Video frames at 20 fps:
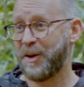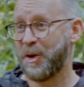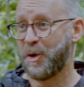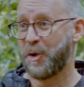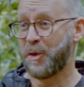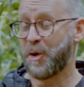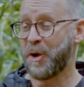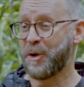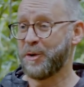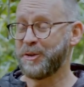
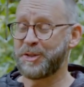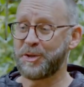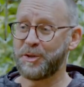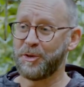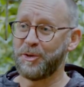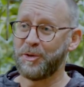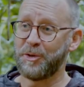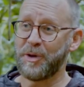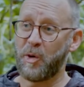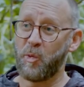Those
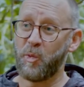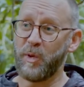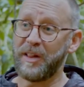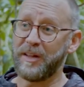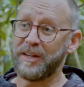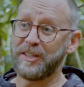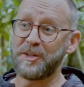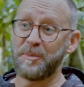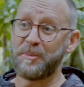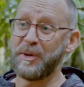who are
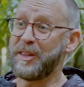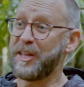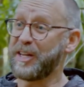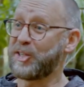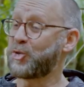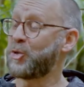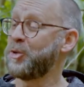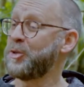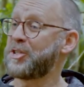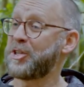willing to be their
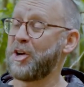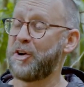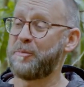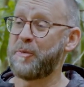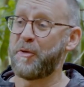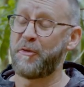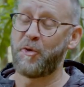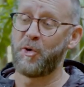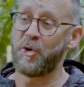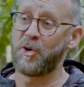true self
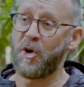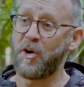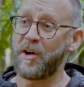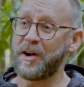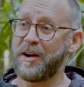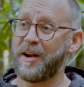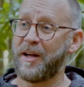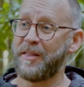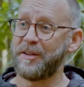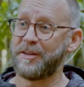before God
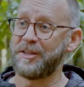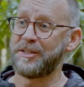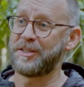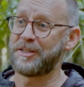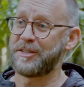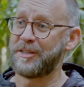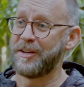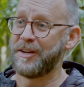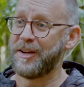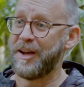and others,